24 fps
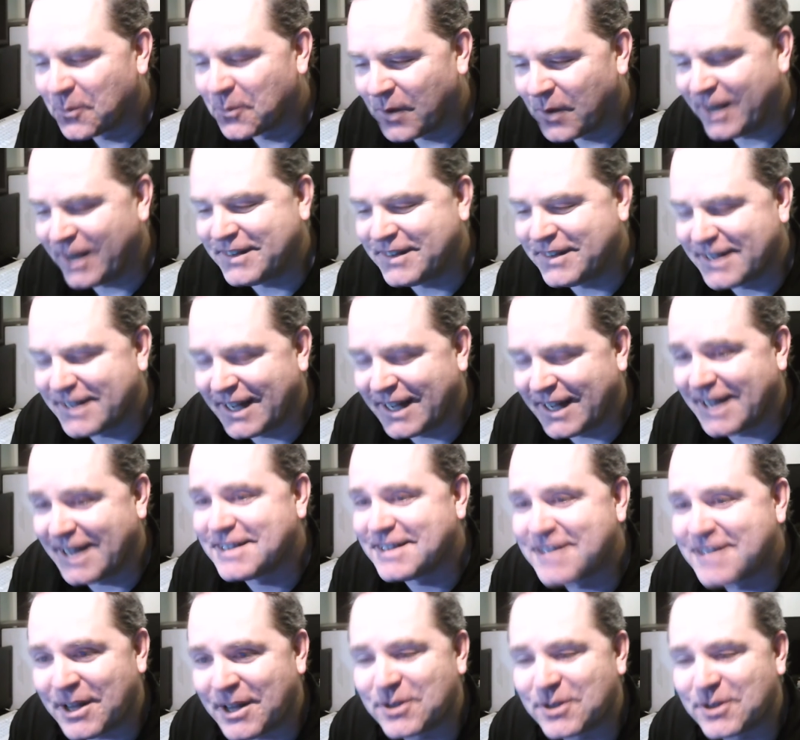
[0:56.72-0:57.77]
what did
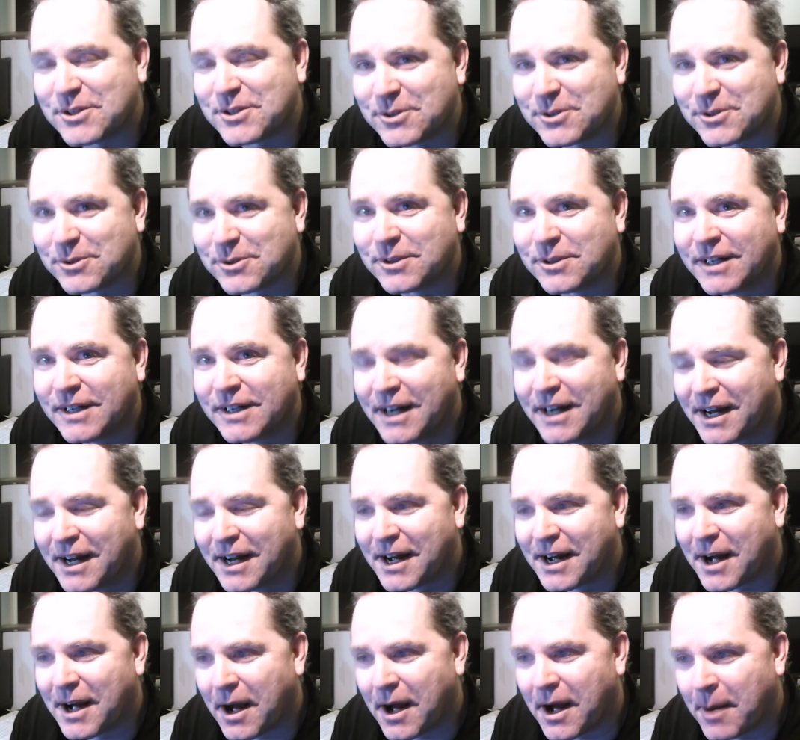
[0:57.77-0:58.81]
I tell you
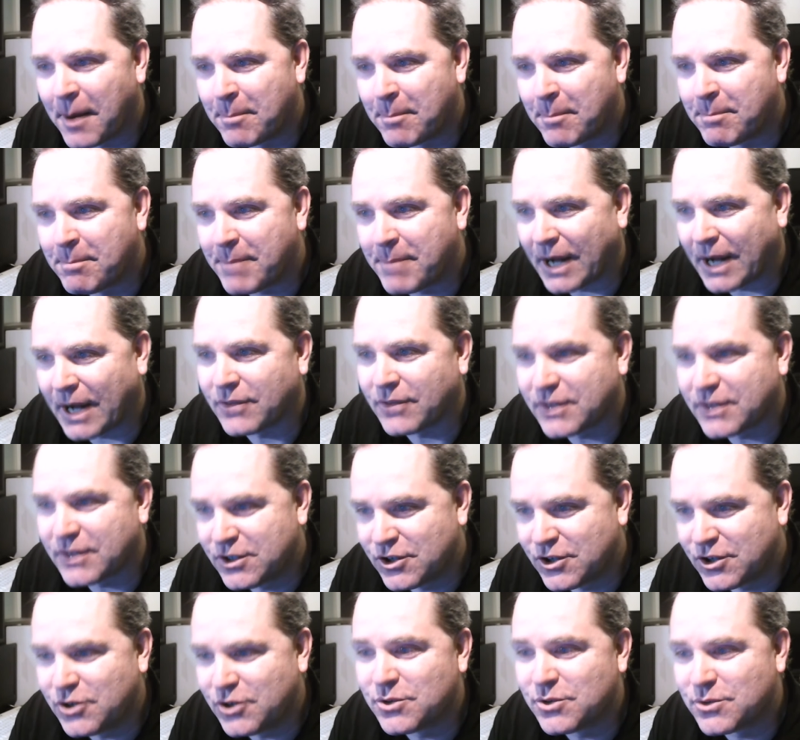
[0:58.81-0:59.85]
about the
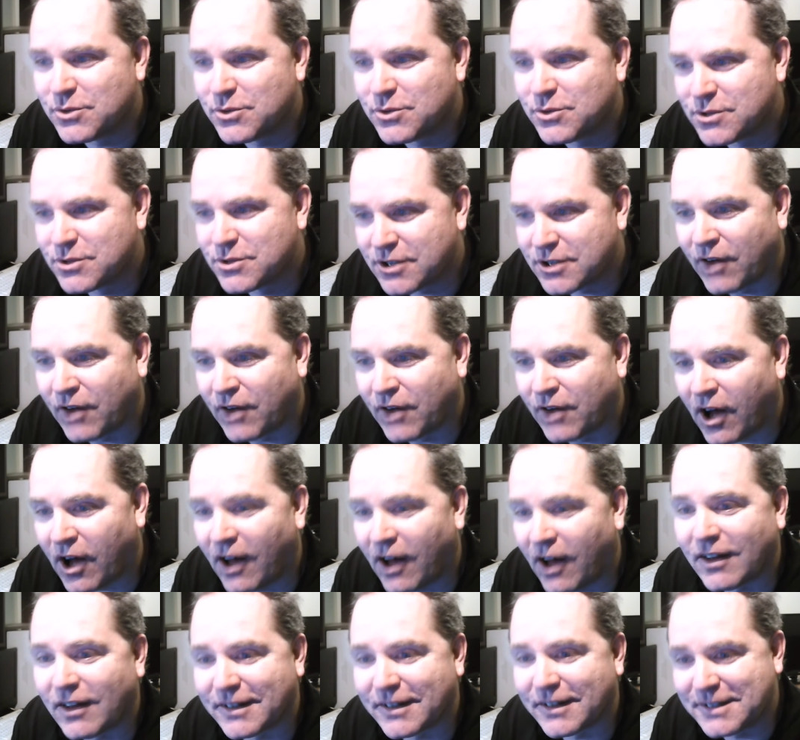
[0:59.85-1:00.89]
news of
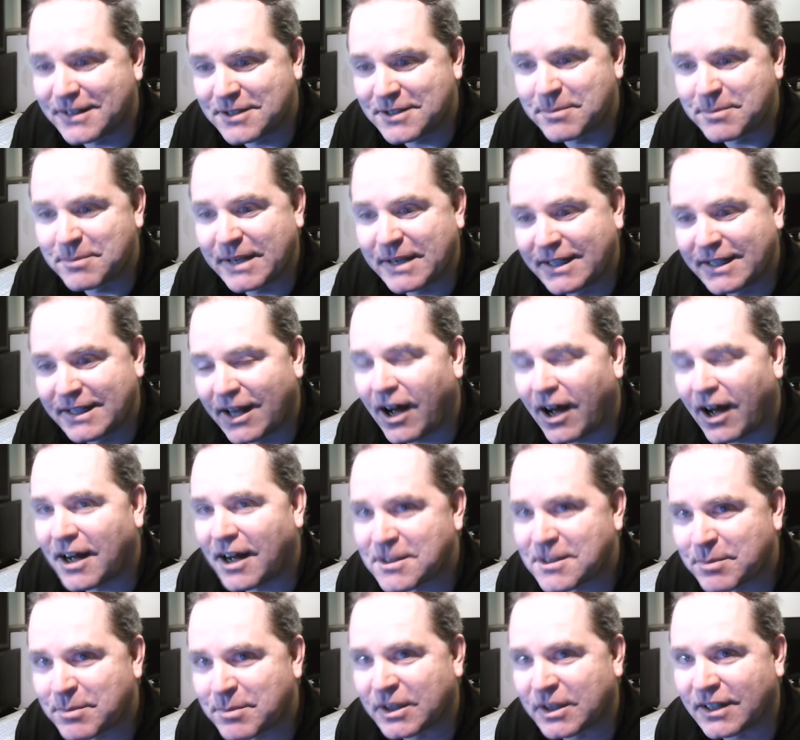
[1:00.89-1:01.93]
Holland being
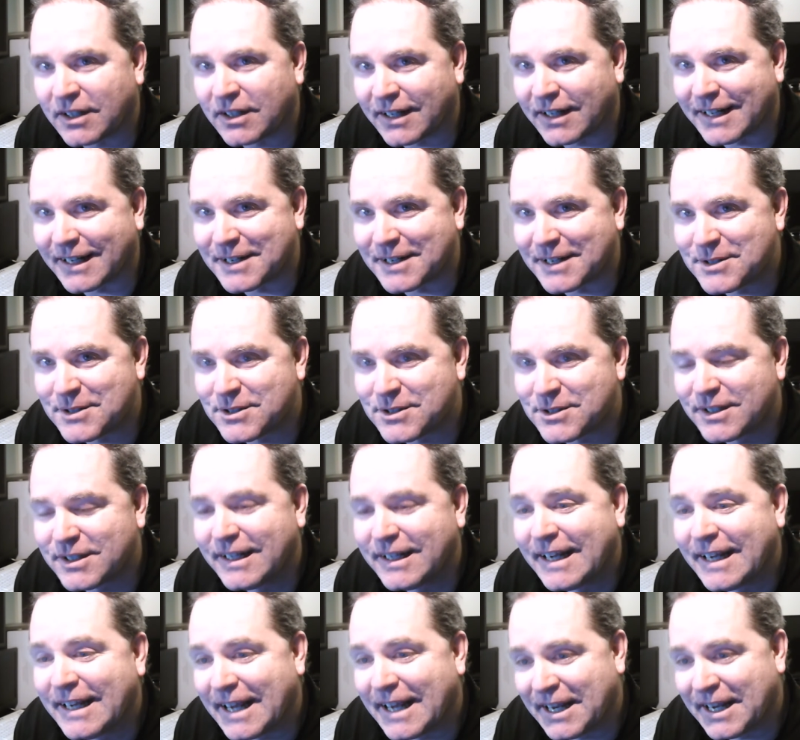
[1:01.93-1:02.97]
hospitalized
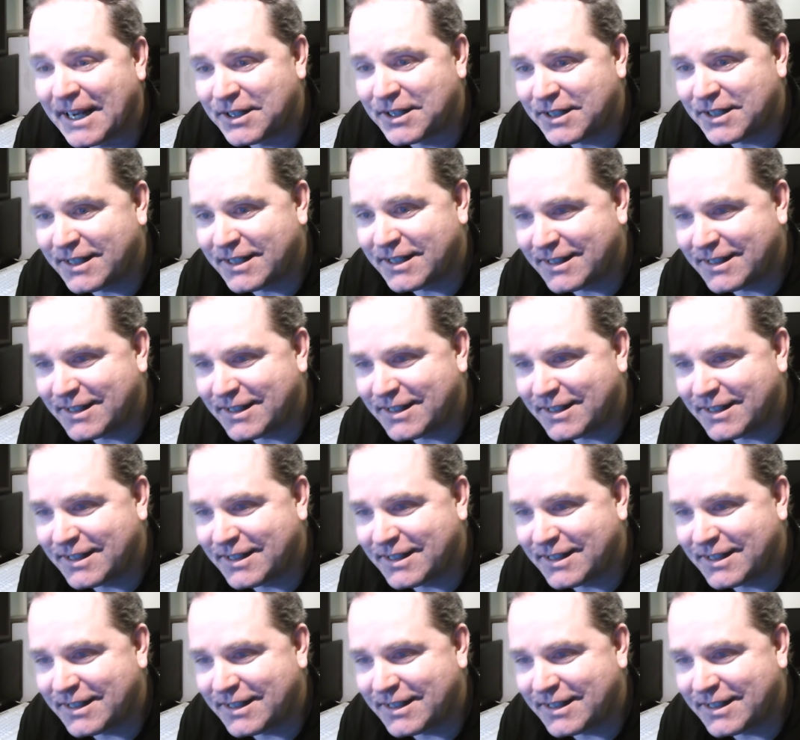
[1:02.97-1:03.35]
in